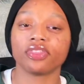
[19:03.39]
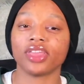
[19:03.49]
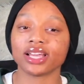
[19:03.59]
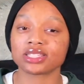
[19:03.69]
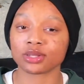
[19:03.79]

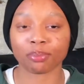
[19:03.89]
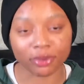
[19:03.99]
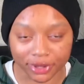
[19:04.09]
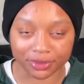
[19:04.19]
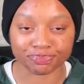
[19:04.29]
That's the
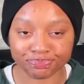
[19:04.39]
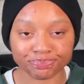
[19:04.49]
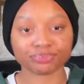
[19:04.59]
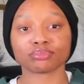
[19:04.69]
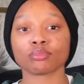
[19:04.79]
point.
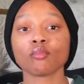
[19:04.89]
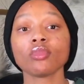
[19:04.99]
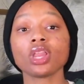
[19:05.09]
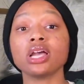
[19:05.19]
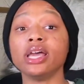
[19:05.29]

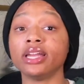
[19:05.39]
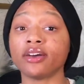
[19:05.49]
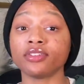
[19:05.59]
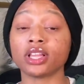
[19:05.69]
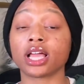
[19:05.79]
And
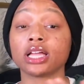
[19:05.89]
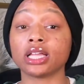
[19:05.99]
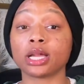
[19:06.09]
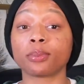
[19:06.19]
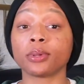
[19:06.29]
I feel like a
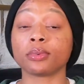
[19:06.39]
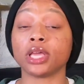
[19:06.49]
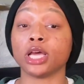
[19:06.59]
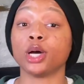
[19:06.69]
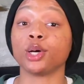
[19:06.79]
lot of people
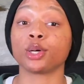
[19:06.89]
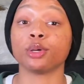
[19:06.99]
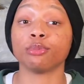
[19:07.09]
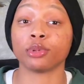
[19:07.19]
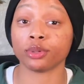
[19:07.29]
get hung
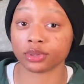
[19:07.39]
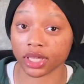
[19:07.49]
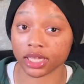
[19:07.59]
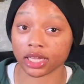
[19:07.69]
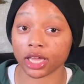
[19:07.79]
up on that.